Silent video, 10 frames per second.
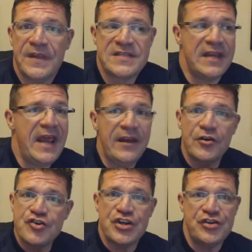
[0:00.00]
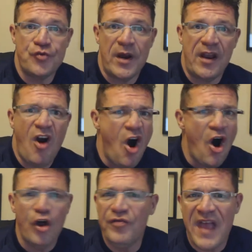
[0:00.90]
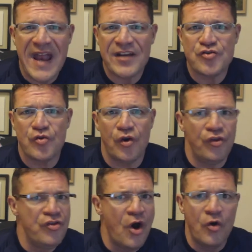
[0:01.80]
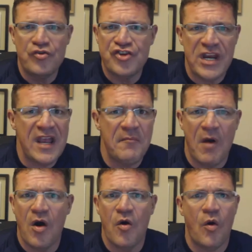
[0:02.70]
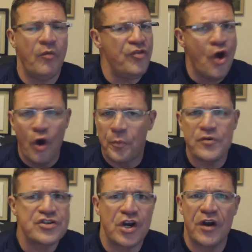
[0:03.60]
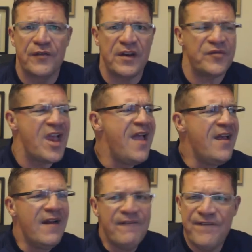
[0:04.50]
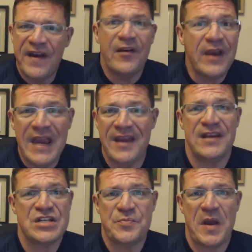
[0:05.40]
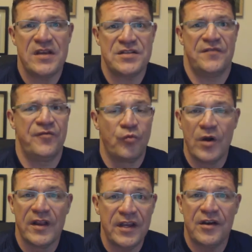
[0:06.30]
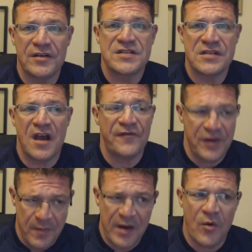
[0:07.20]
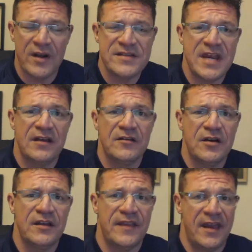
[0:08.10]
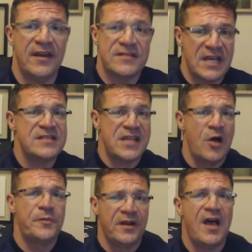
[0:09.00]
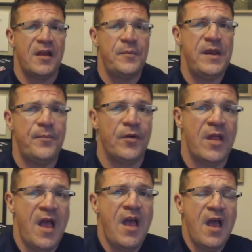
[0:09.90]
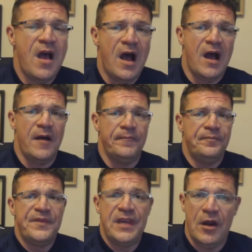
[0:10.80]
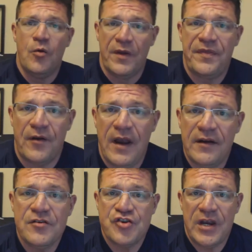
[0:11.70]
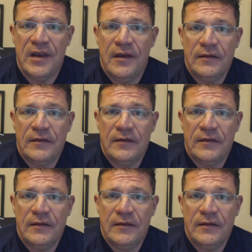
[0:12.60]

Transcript: It's an energy drink, all natural, no GMO, no preservatives, very inexpensive, really good stuff. You might want to take a look at that. It's helped a lot of people, with their energy